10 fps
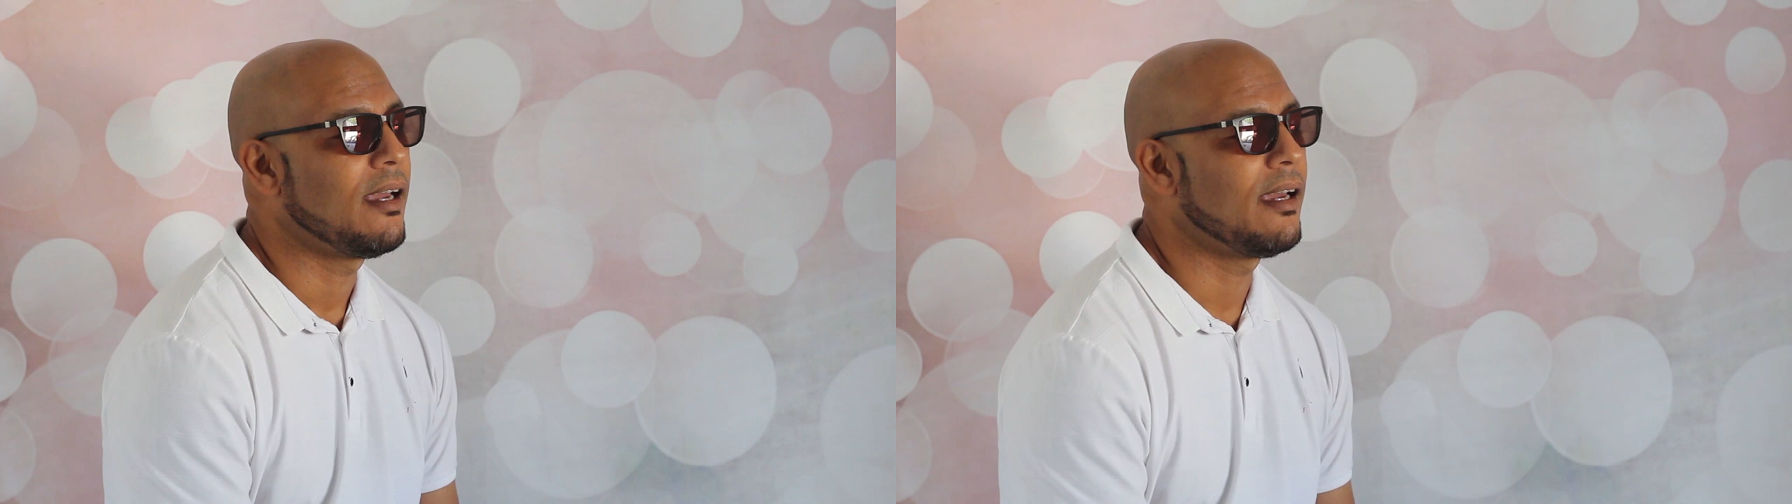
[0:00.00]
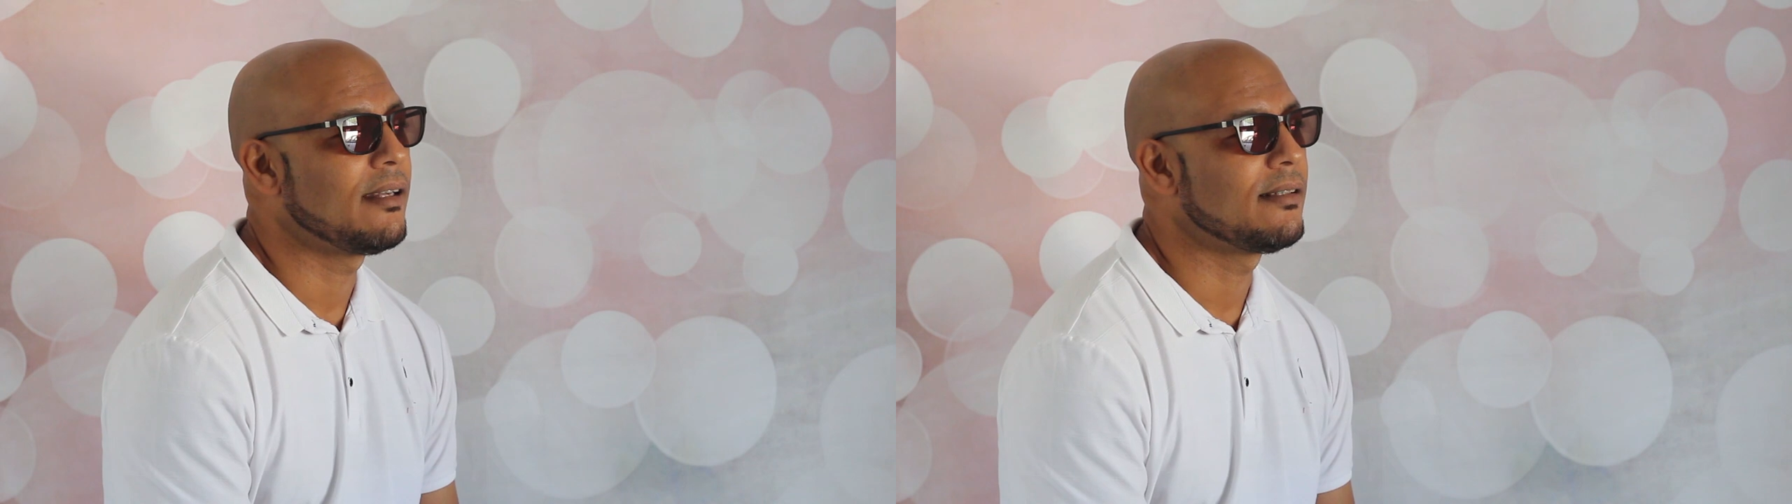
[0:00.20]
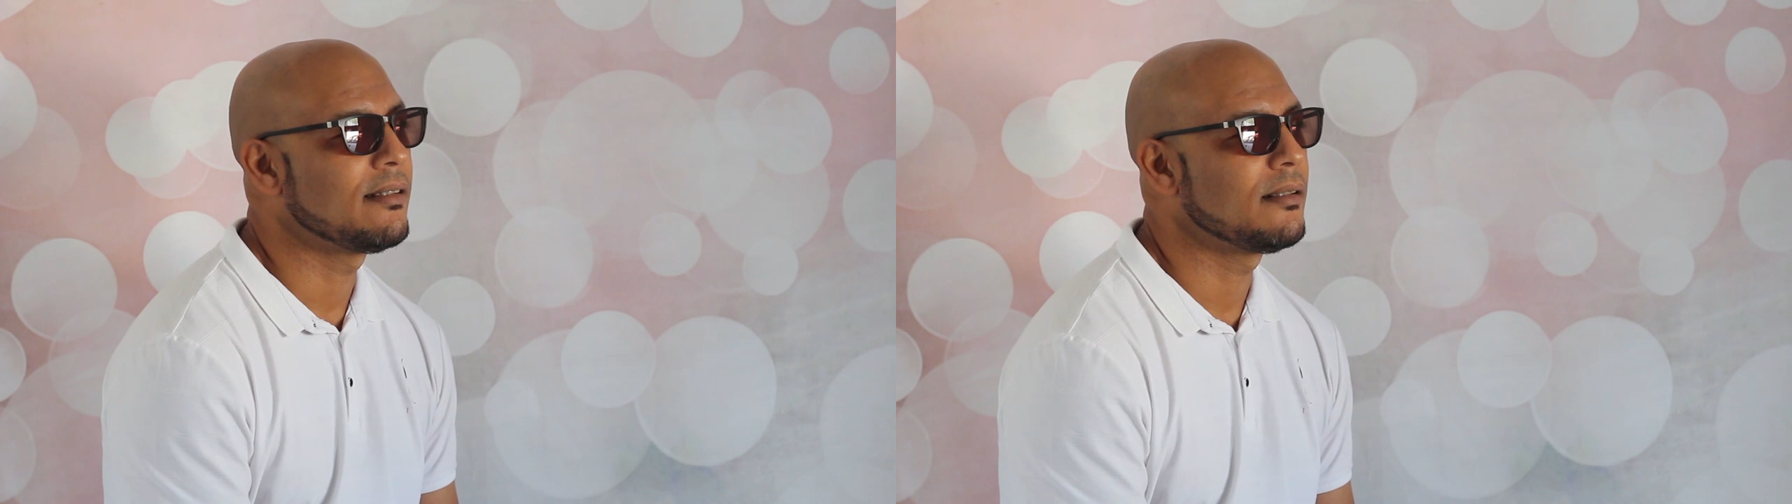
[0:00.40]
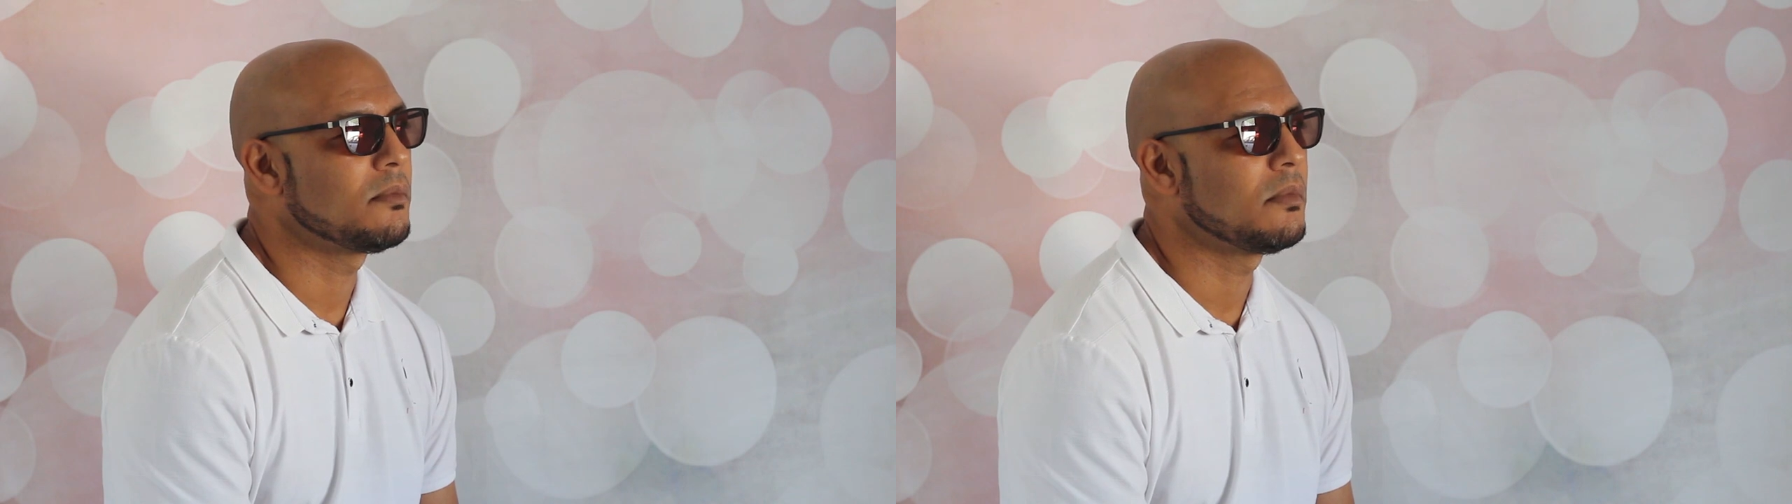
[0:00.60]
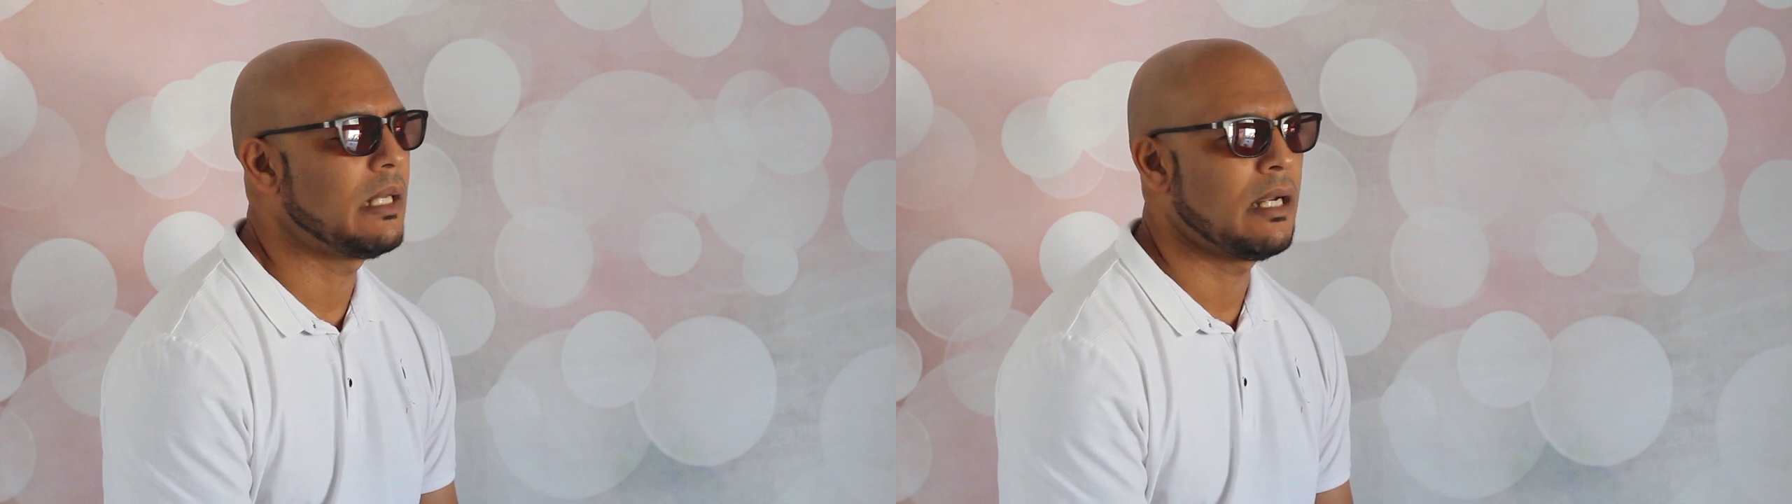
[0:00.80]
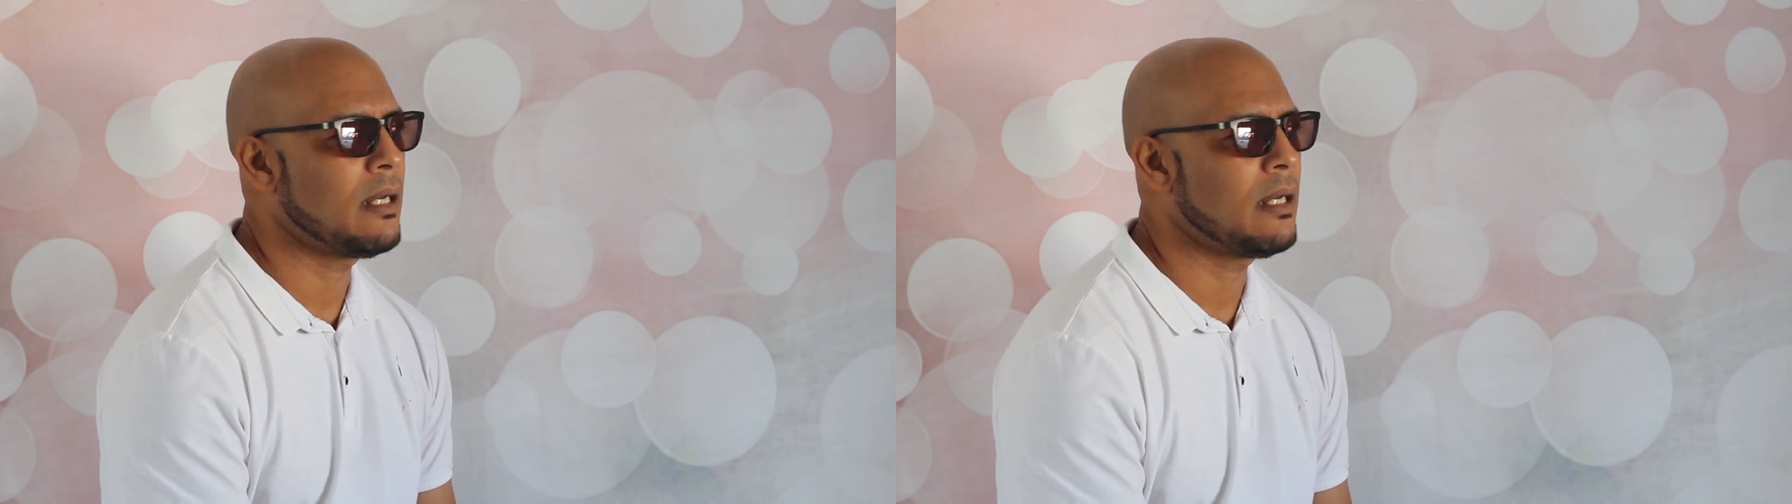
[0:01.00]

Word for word: And uh, then